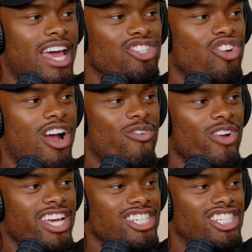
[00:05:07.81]
Ain't trying to
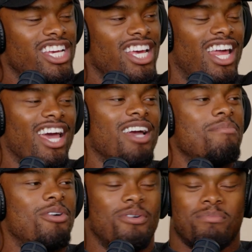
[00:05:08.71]
read shit. Like
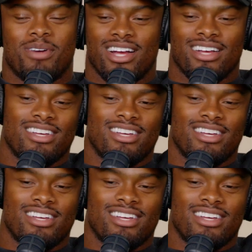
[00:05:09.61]
come on, bro.